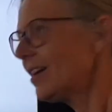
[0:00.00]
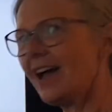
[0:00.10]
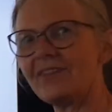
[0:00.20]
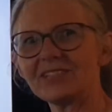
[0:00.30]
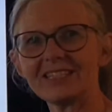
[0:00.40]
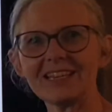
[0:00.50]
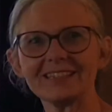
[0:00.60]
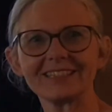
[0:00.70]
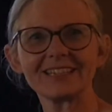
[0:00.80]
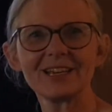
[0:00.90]
Have a
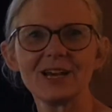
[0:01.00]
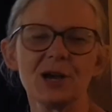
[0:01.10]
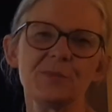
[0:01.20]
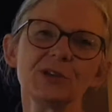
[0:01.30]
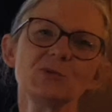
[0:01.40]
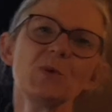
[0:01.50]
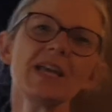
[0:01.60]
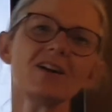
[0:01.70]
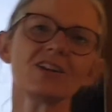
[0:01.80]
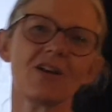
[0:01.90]
seat. Because
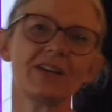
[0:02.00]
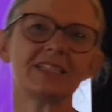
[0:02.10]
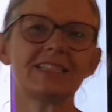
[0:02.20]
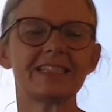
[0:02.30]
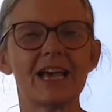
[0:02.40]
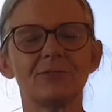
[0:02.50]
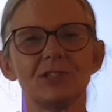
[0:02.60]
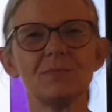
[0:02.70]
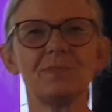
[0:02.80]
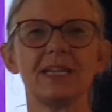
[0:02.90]
we are going to
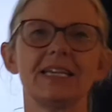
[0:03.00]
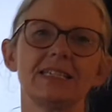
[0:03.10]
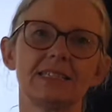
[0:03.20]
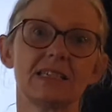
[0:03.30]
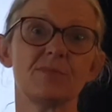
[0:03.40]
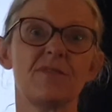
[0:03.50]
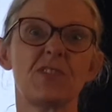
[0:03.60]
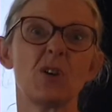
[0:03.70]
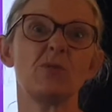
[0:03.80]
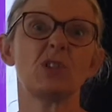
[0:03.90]
sound and blend some of
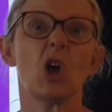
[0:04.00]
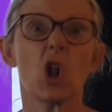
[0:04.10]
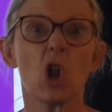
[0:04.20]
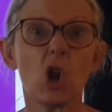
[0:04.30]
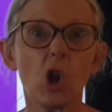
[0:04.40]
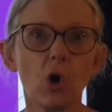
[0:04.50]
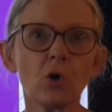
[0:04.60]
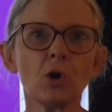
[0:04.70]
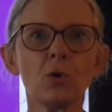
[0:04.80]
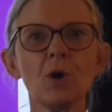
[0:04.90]
those
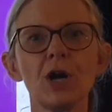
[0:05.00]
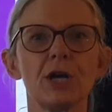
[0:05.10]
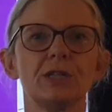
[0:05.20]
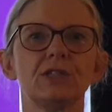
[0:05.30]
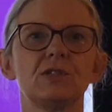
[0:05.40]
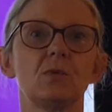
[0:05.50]
longer words.